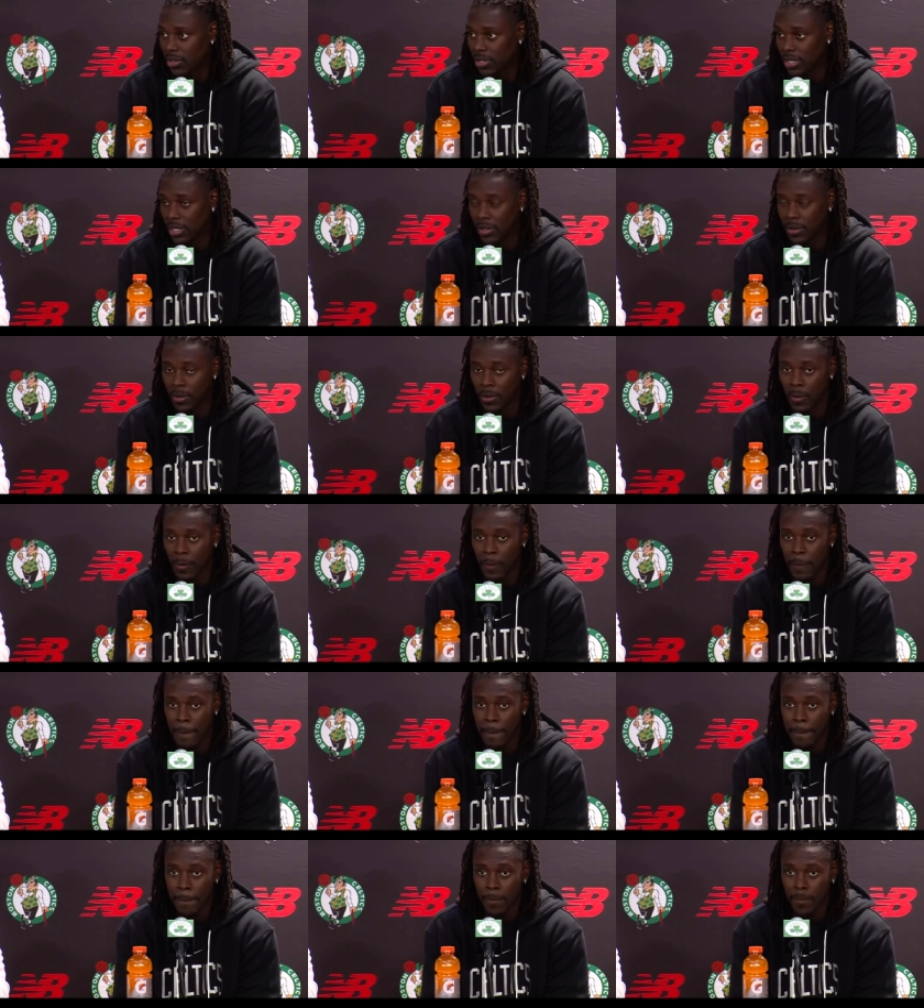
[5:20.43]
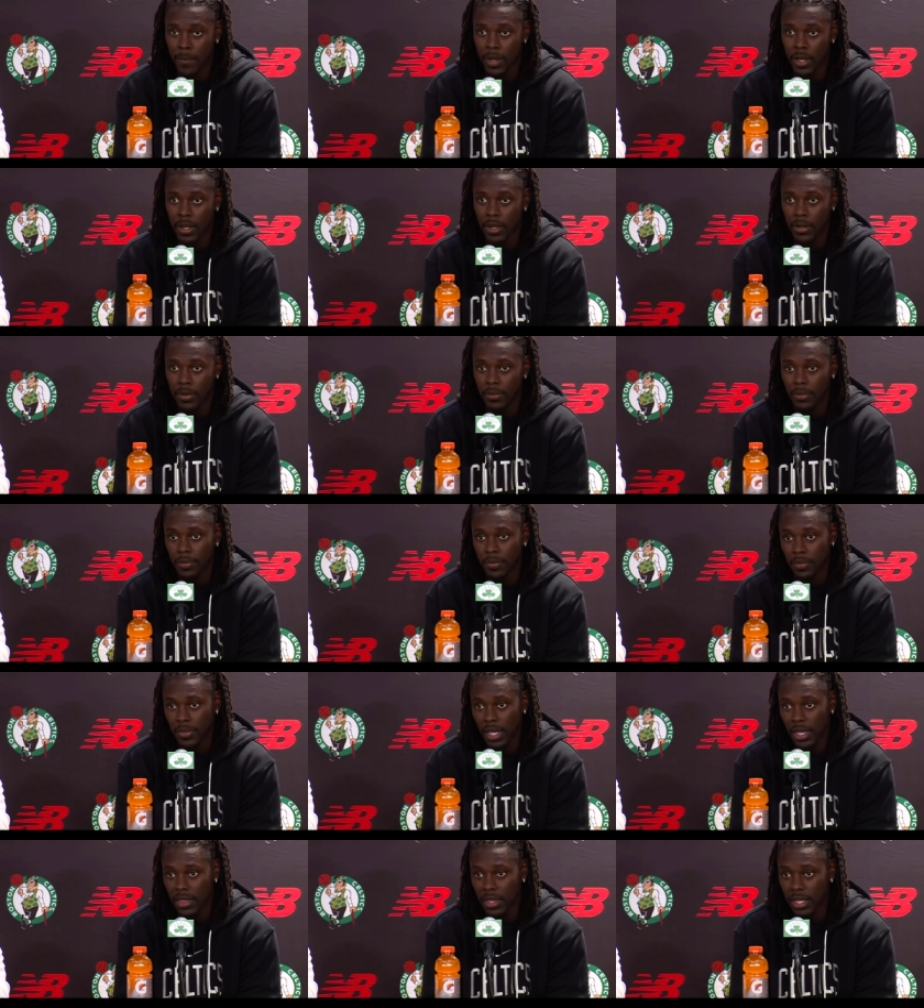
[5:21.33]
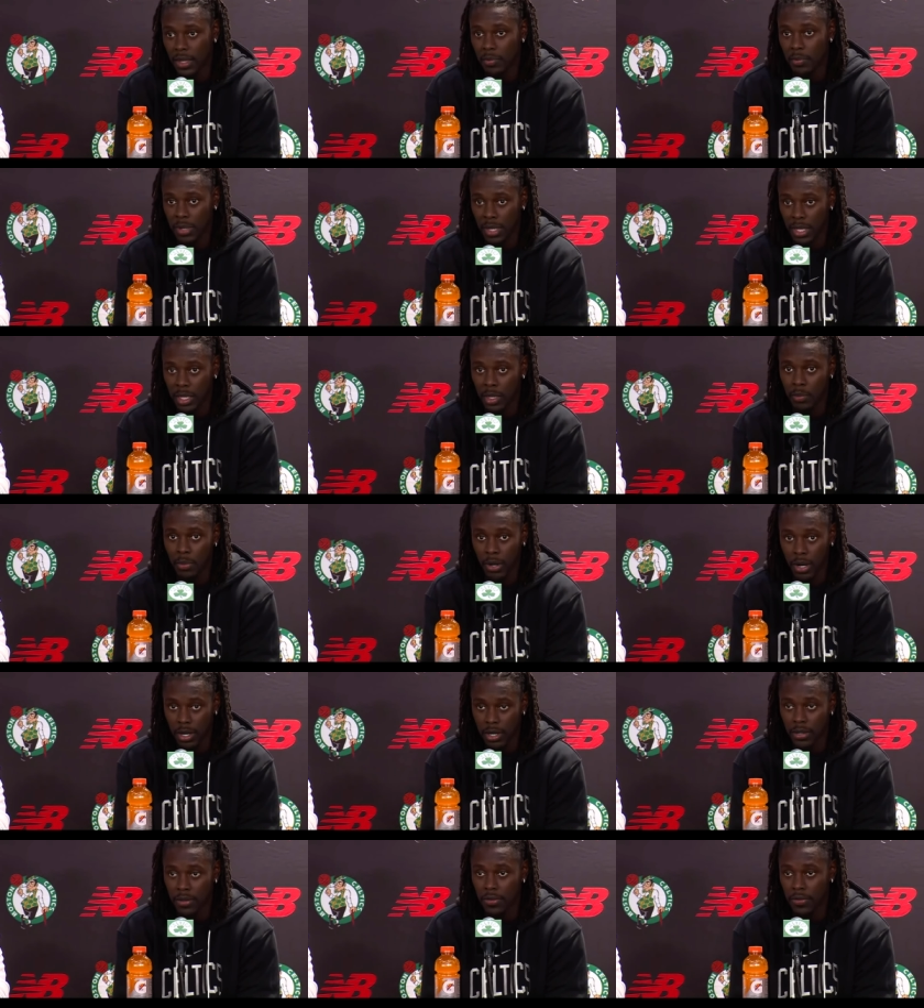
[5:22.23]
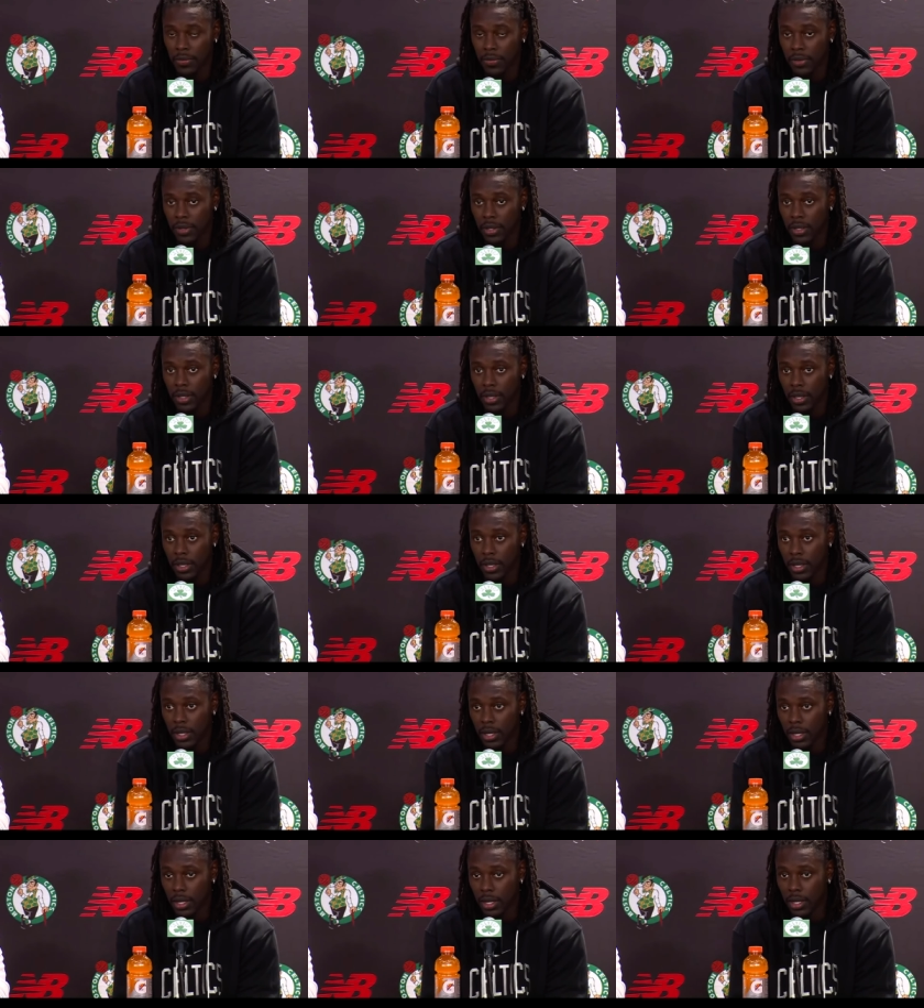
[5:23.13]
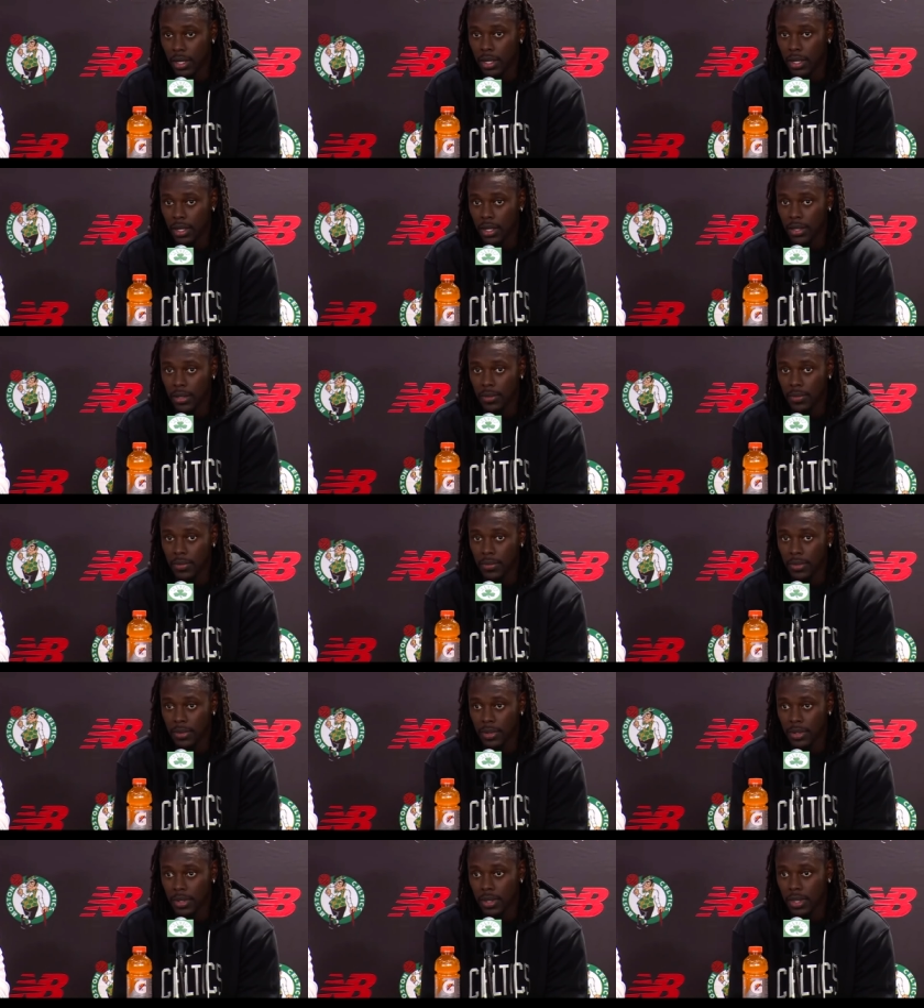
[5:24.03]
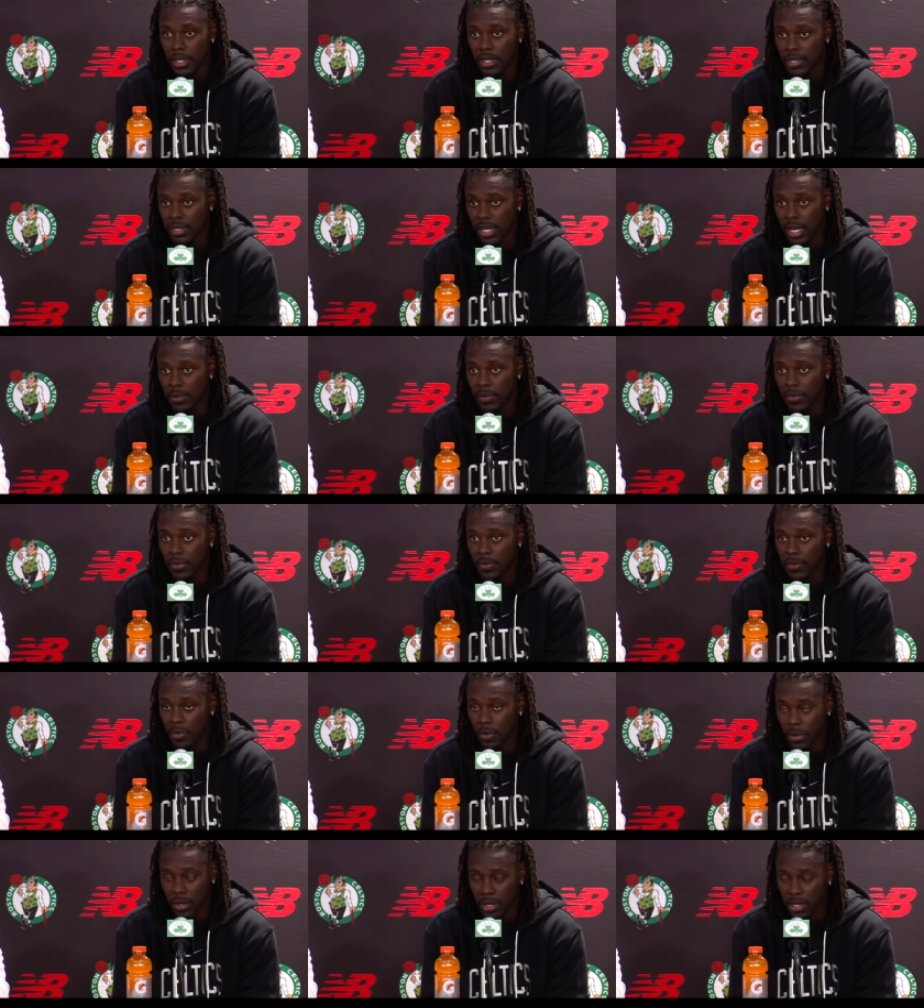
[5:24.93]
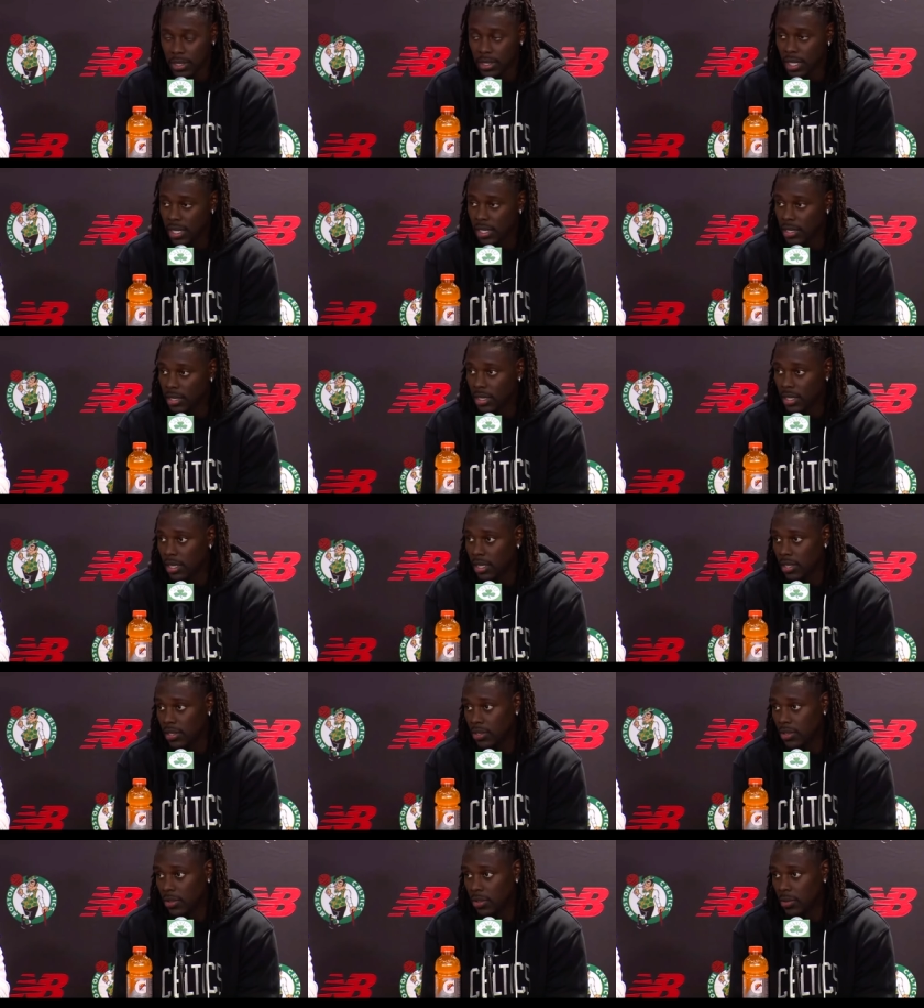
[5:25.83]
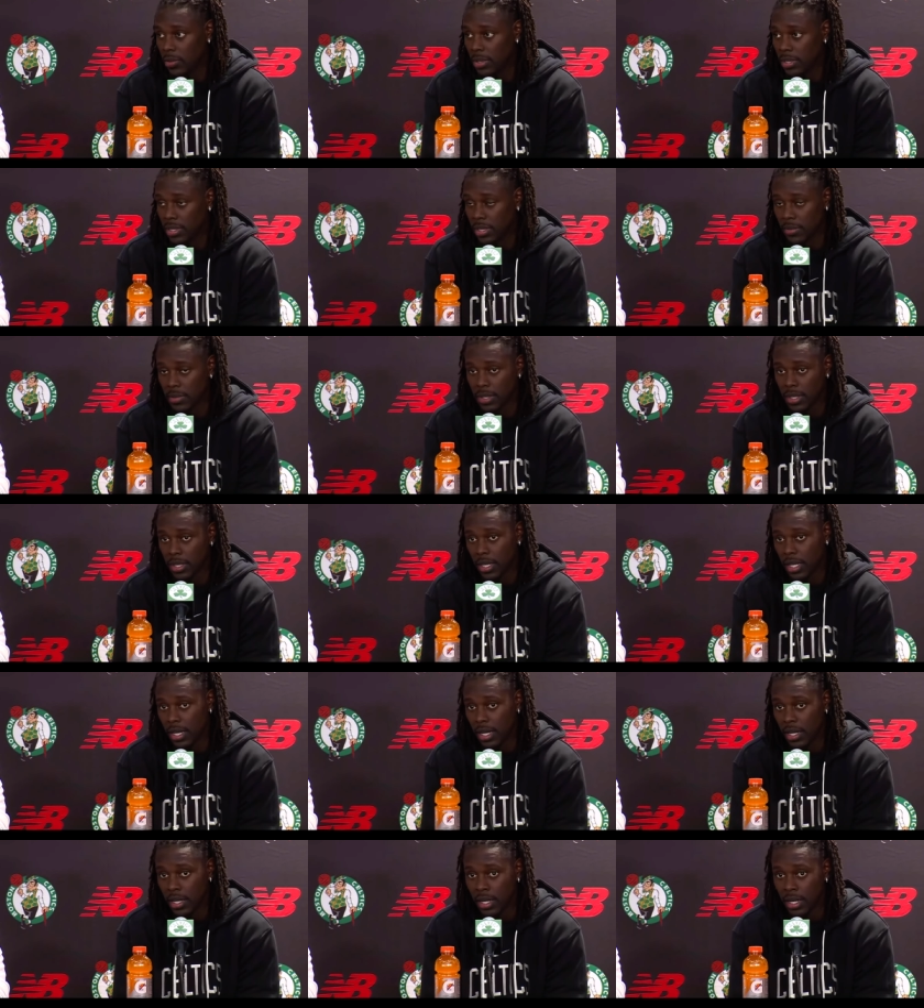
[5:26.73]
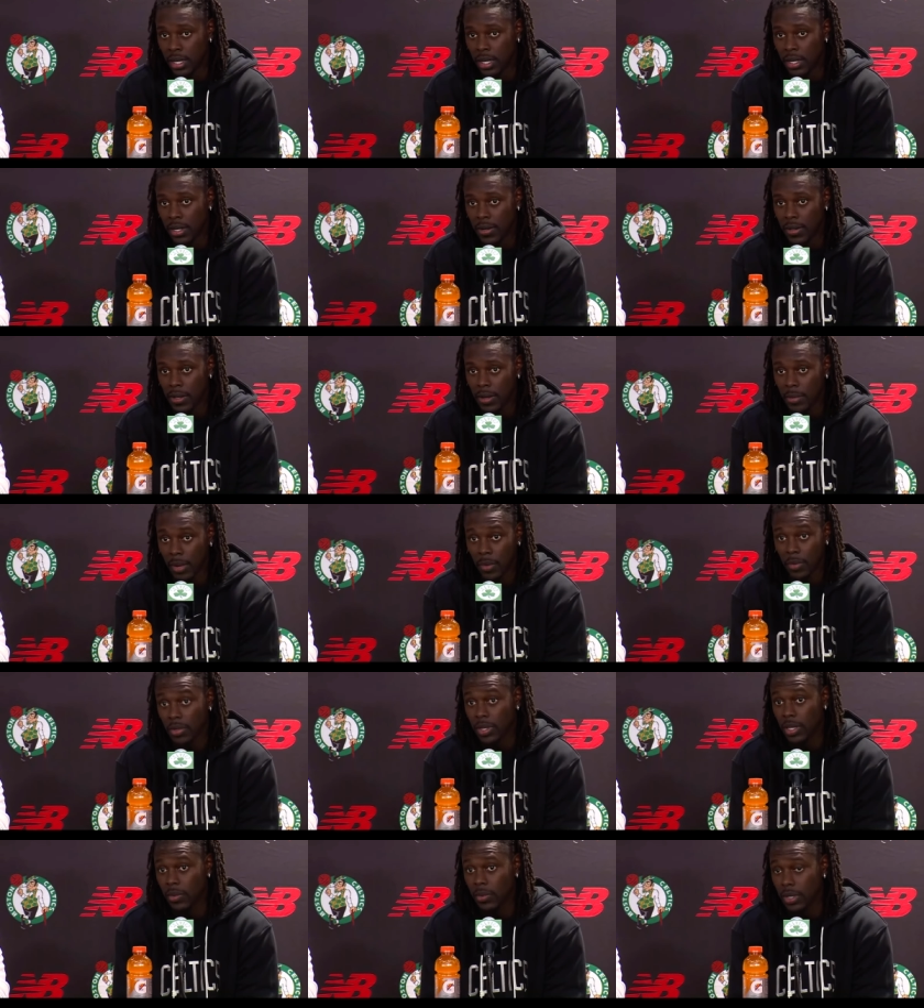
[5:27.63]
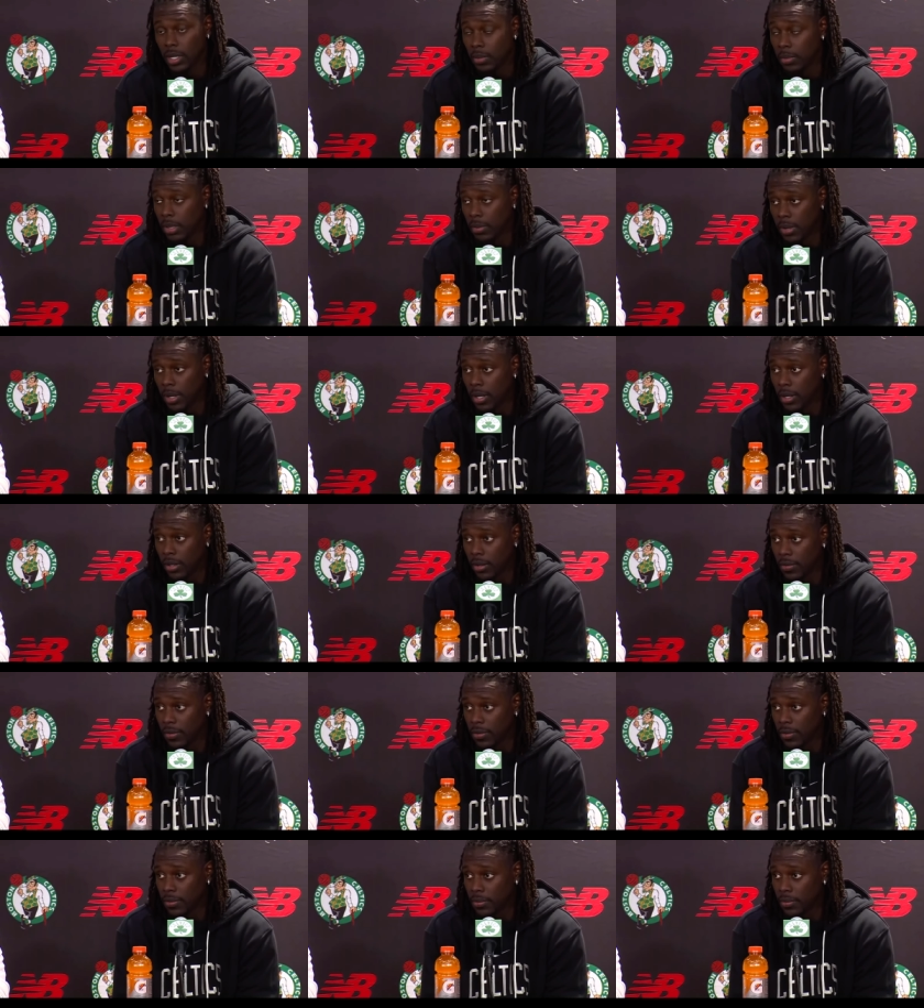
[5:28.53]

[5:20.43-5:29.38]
So um, I think being a part of uh, this type of organization in this group is something that I, um, I really wanted to be a part of.